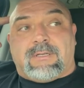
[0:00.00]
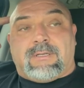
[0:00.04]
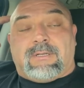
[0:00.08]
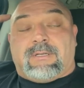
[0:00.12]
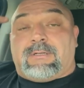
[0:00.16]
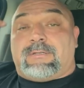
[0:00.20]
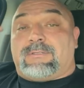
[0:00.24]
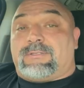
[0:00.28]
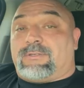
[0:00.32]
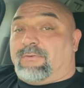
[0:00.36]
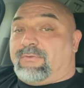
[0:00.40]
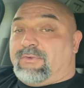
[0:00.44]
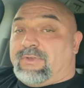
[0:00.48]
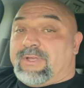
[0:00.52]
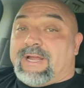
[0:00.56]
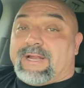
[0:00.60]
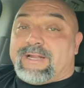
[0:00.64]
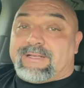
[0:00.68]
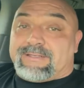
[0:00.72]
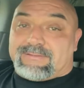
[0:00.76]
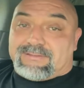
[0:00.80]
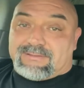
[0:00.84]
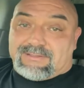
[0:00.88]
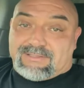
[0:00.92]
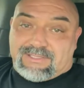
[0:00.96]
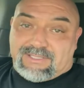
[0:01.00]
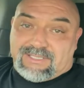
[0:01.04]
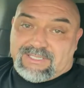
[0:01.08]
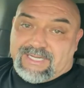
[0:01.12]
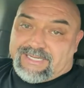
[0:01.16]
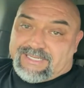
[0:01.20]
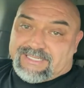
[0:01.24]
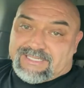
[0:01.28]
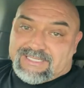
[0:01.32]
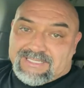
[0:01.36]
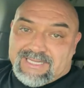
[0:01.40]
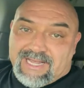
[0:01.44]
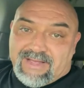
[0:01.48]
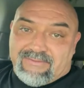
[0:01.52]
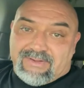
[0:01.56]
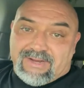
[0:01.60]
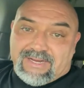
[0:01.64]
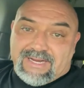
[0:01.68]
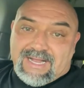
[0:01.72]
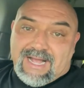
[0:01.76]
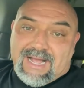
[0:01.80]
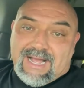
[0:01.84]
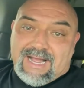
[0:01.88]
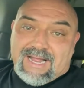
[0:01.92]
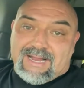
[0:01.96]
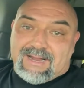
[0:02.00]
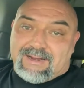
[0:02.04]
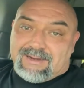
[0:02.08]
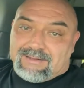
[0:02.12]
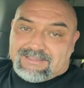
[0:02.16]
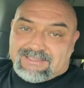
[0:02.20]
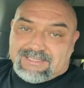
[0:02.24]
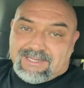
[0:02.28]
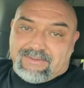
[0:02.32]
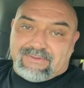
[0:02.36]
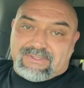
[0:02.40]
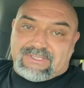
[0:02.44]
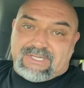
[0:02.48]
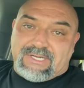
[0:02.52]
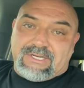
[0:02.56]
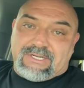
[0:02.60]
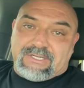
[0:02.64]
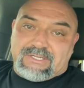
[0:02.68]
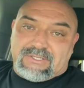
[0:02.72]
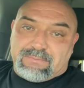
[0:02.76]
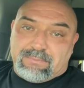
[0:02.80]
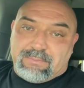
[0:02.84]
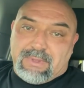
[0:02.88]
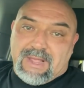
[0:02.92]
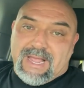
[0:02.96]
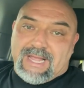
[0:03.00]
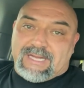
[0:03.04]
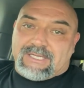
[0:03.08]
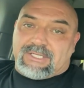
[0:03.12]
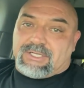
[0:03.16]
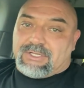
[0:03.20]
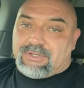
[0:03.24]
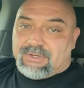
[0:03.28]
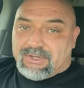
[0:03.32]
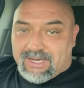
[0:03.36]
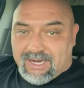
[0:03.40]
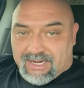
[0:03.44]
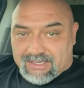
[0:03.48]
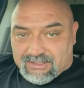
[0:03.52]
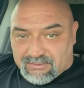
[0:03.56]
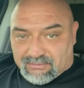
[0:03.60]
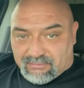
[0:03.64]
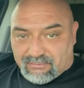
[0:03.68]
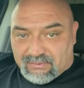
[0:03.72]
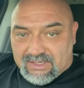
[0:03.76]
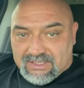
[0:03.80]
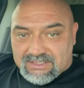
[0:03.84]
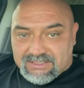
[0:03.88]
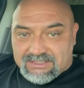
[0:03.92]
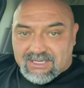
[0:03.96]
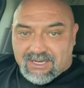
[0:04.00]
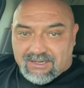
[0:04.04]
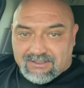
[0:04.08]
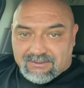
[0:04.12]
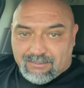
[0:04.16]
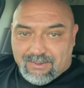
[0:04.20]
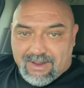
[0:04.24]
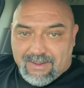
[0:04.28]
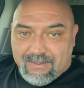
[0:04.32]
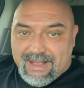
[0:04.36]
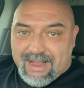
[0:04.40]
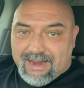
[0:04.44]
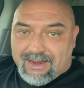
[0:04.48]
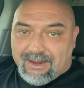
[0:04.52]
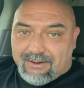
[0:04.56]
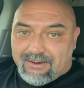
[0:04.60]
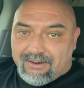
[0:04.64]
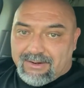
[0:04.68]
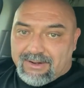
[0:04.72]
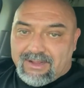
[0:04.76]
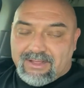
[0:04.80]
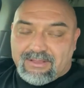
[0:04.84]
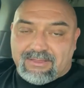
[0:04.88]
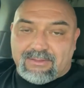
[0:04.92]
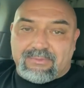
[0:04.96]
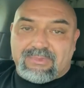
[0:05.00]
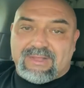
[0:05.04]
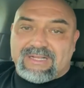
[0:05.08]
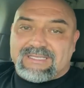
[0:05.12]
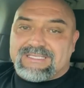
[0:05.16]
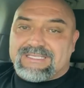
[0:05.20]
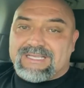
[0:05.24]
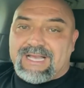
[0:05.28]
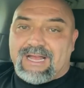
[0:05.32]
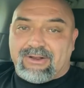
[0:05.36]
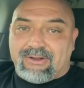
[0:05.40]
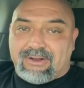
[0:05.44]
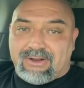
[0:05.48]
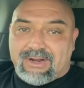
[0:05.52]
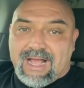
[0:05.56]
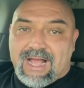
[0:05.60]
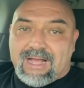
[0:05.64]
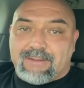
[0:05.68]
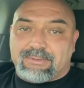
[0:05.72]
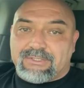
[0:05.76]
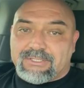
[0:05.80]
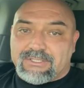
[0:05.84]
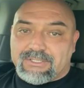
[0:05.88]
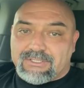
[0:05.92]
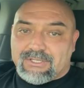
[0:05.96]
So if you got a 6'7" guy on a 17-inch bench and you got his feet tucked way back underneath him, that's not a good option.